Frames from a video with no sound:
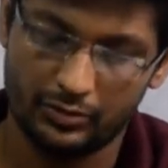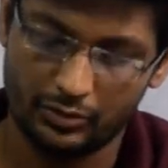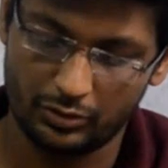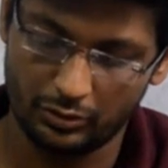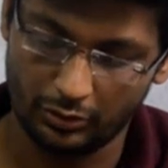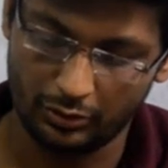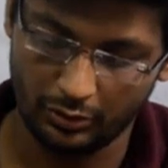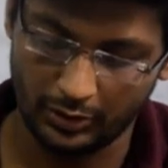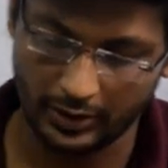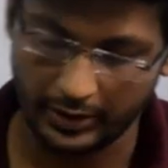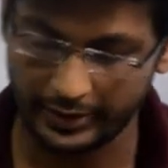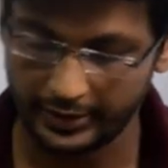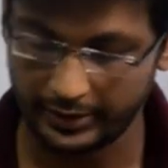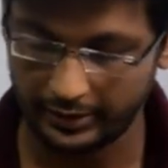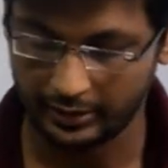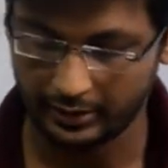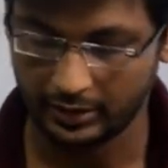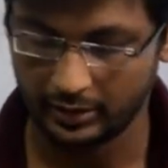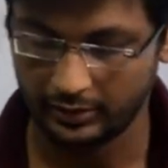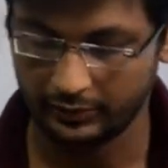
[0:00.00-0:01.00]
So
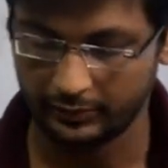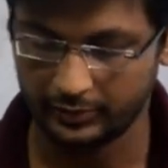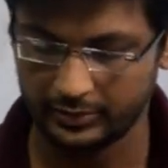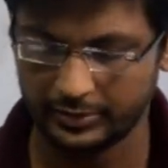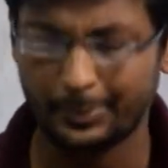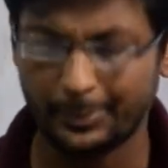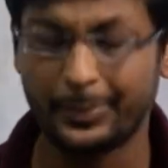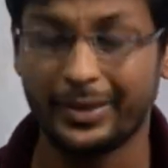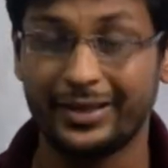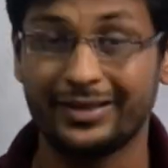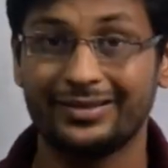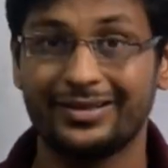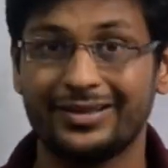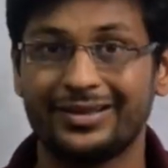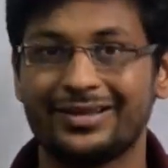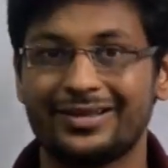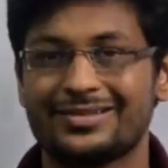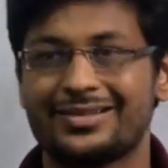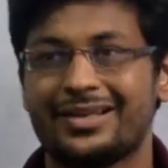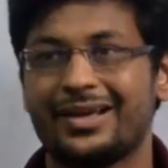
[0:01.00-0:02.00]
the main
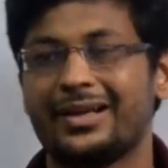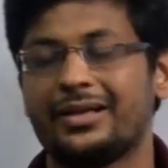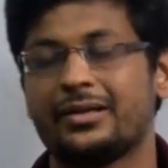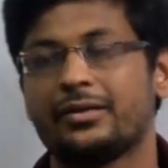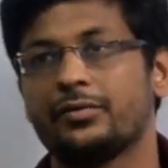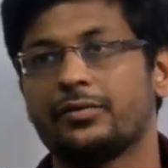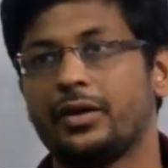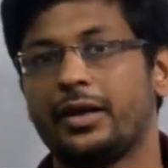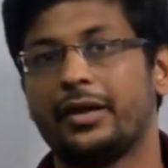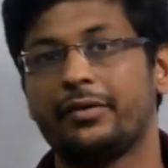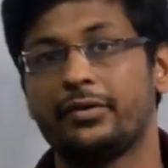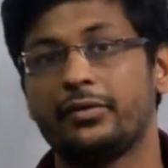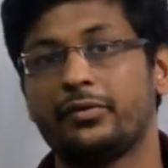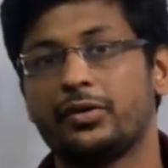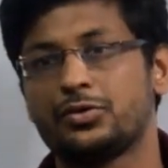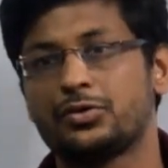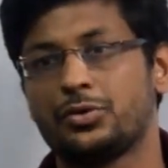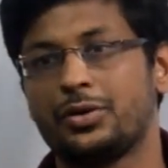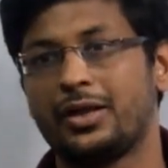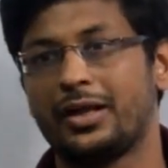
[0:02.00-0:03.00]
thing is that
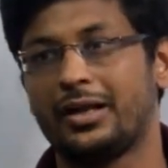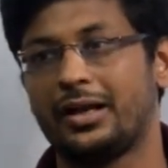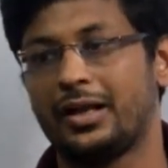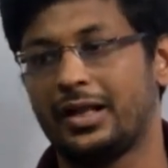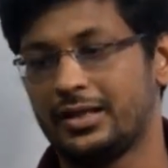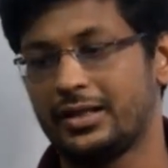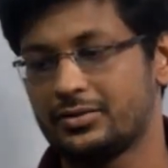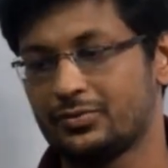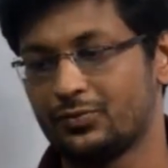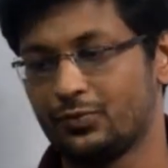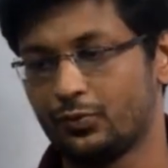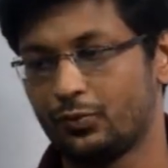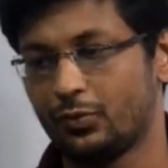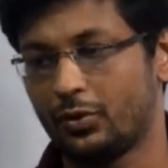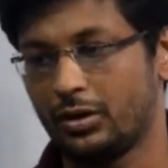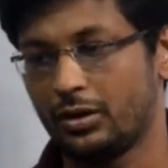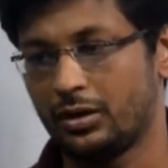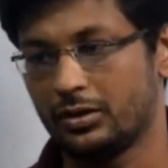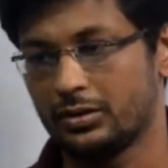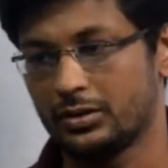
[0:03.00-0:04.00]
everyone should analyze
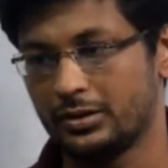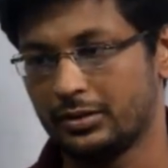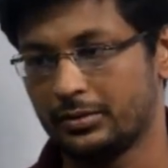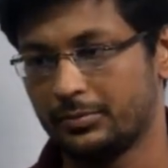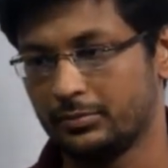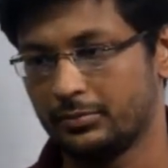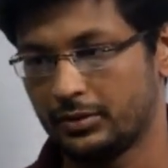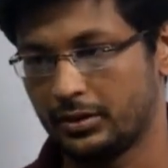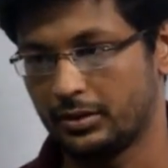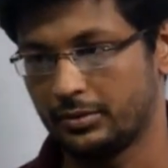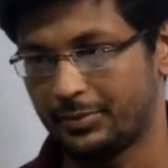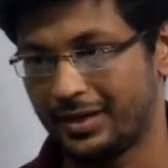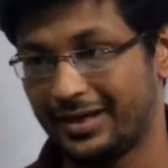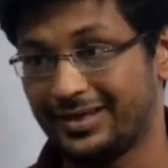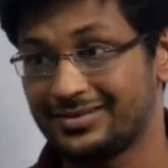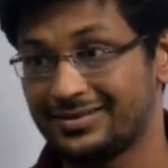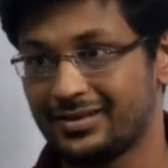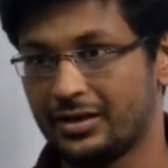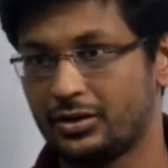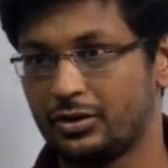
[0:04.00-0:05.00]
the
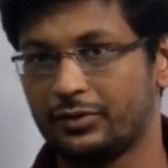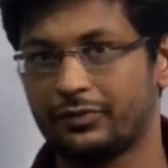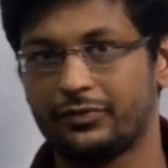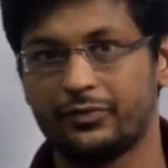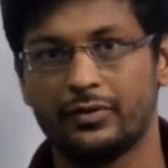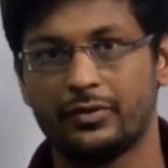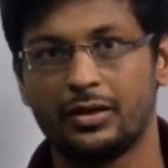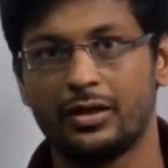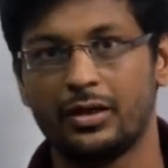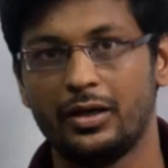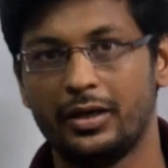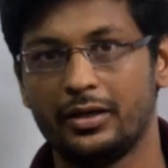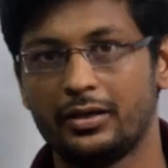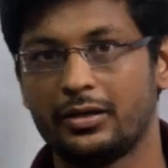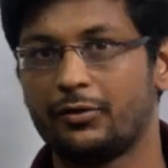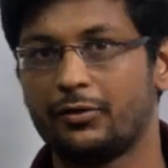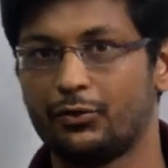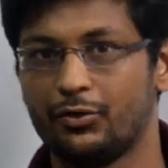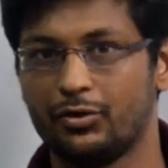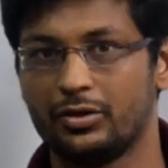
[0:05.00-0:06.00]
mindset of
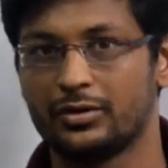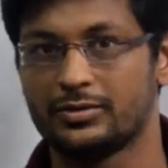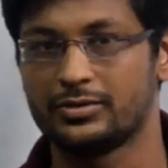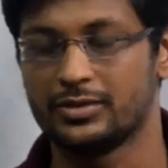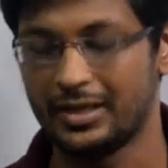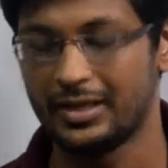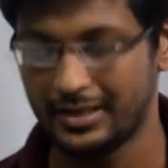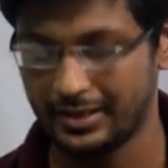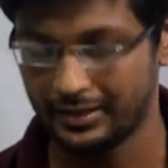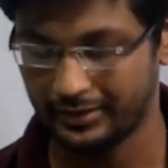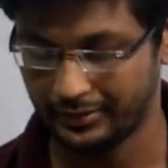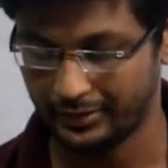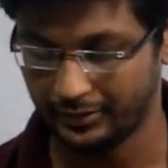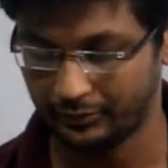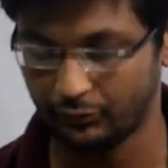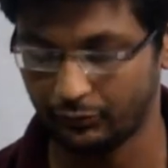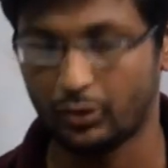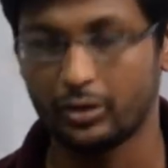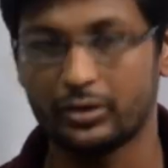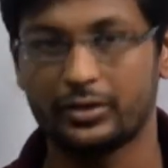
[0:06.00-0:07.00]
interviewers,
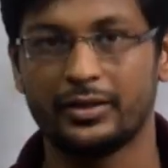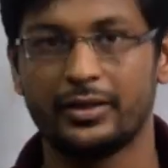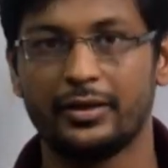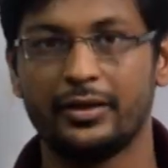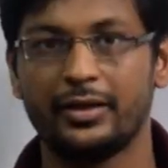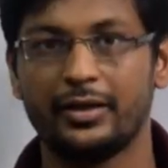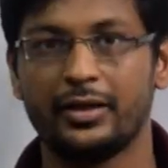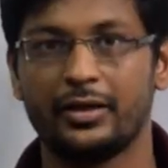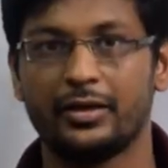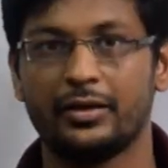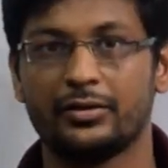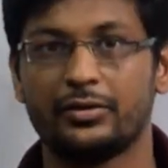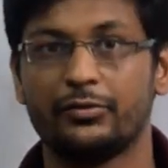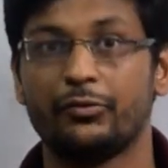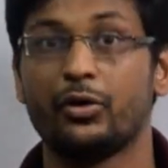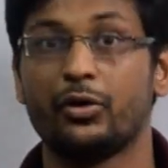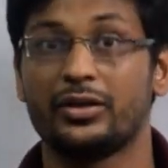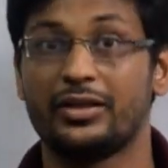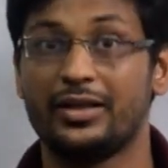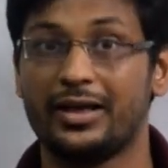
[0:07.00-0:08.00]
that what
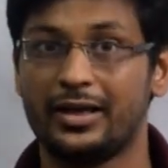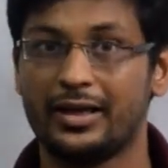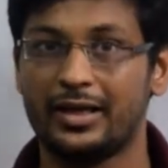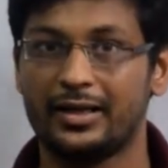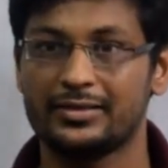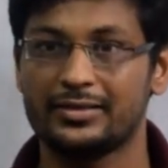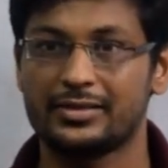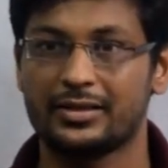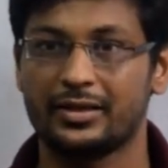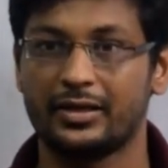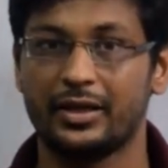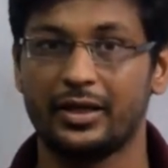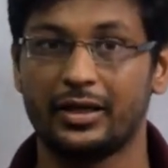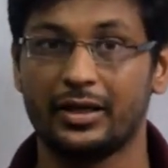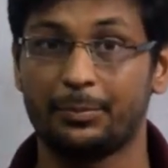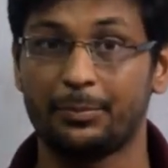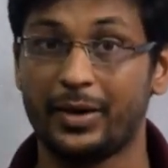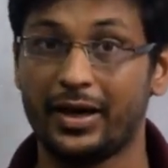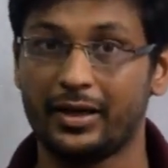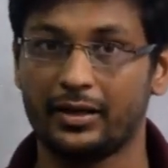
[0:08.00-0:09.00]
they are
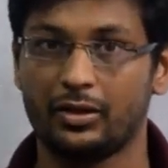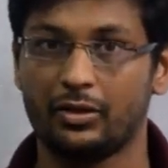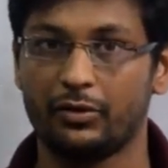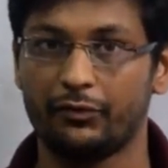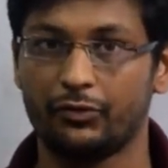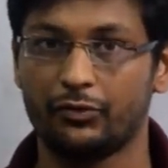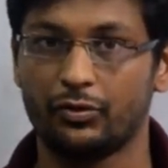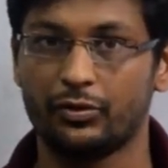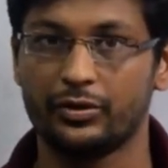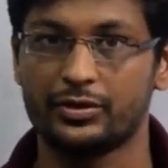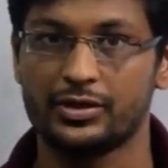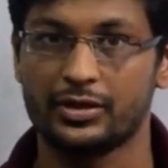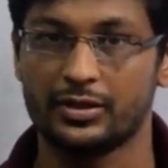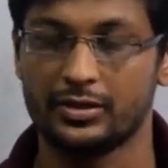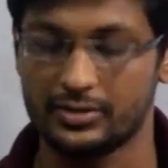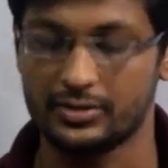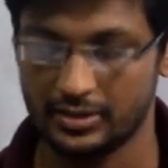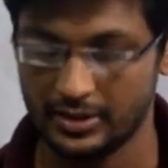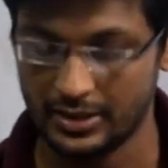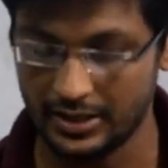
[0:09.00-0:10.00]
asking, pattern of
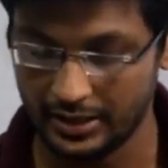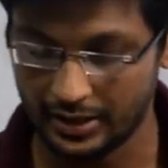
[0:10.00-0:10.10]
questions.